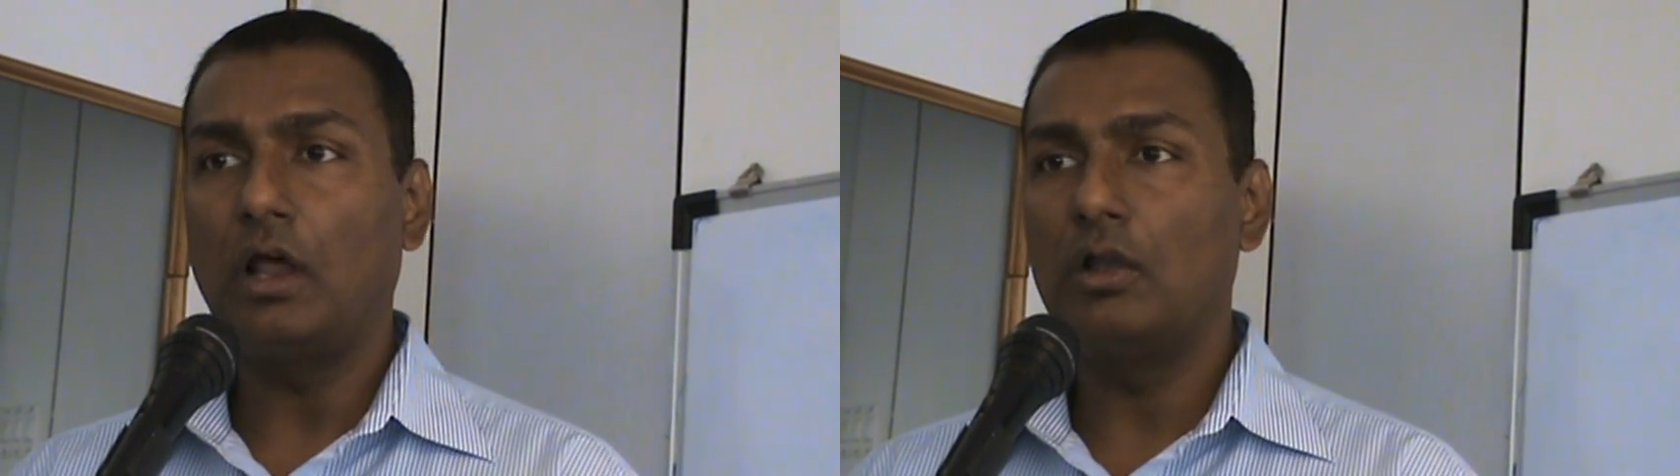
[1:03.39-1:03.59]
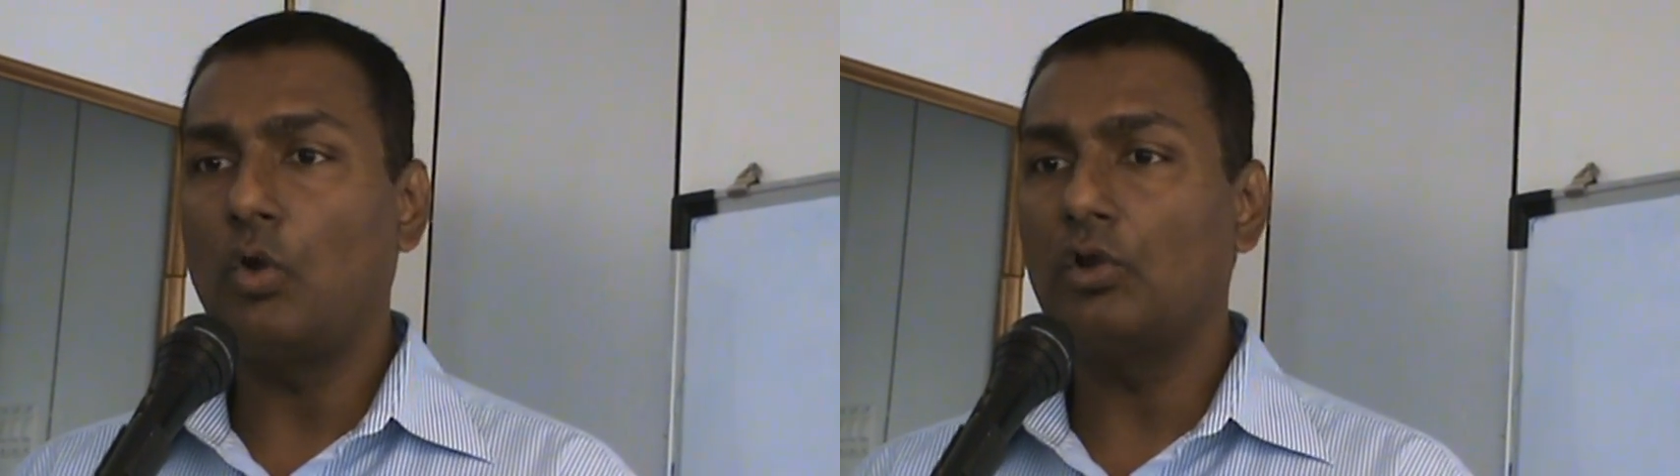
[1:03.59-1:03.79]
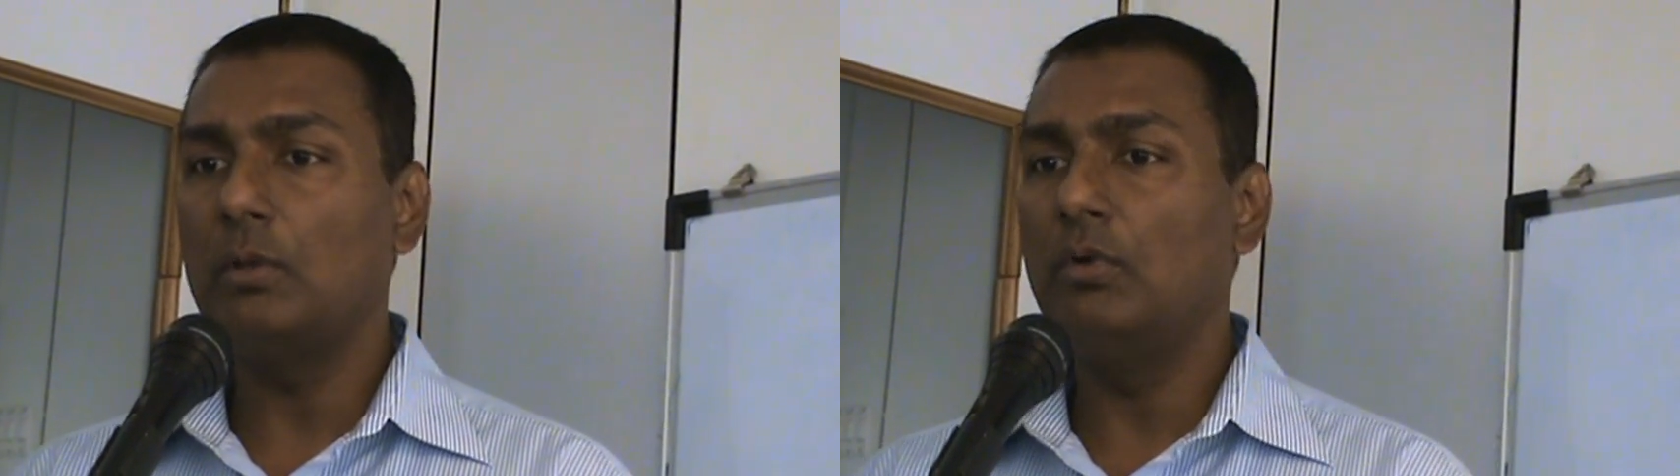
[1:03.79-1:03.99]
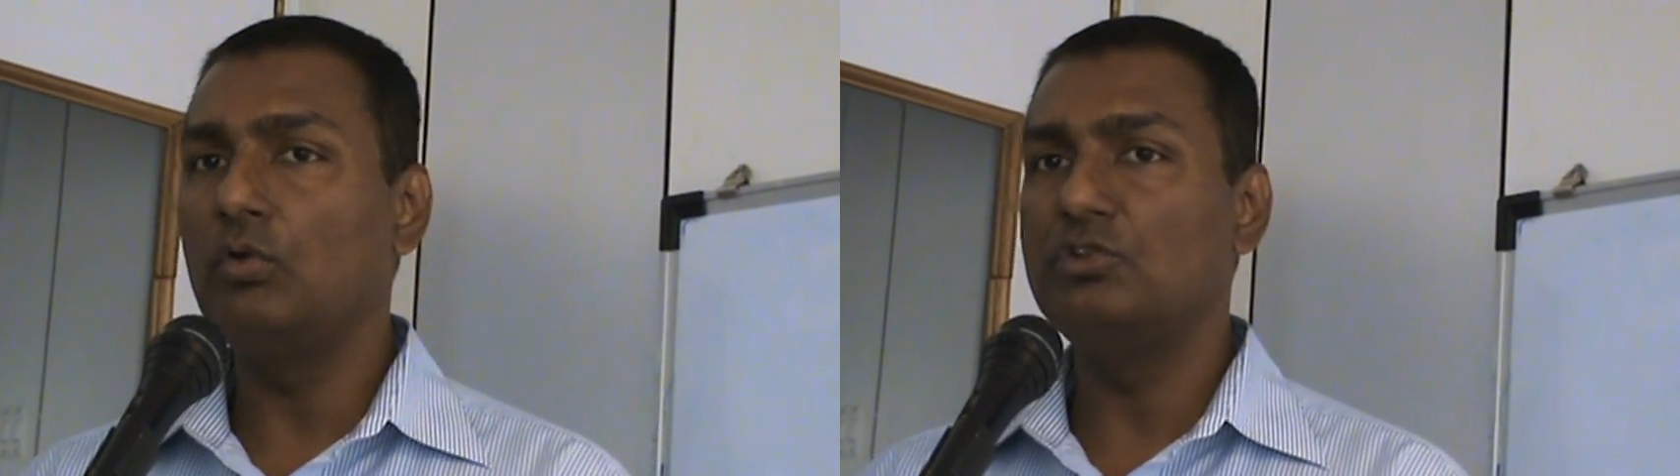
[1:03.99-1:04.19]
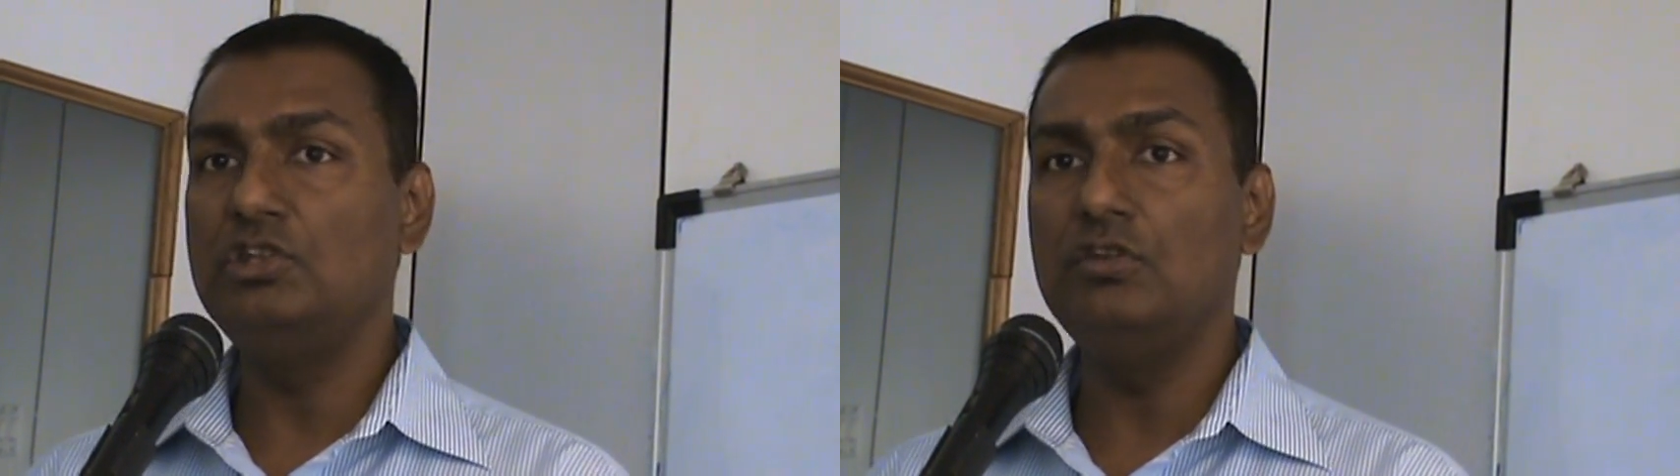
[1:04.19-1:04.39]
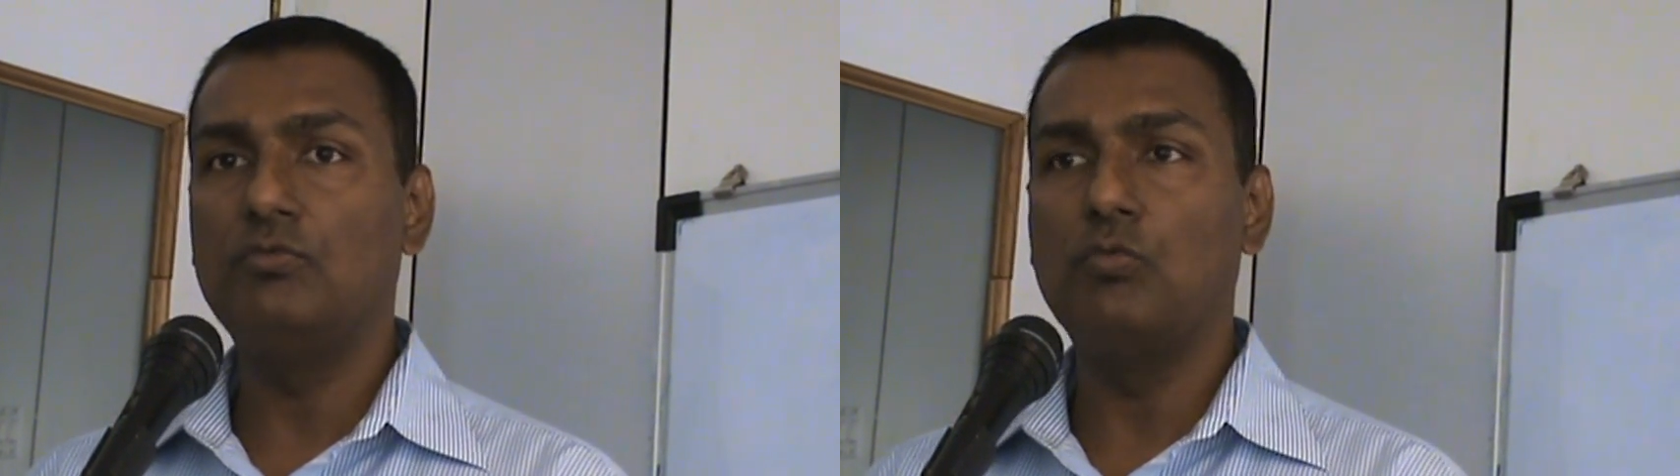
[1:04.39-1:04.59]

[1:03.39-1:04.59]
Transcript: are not able to achieve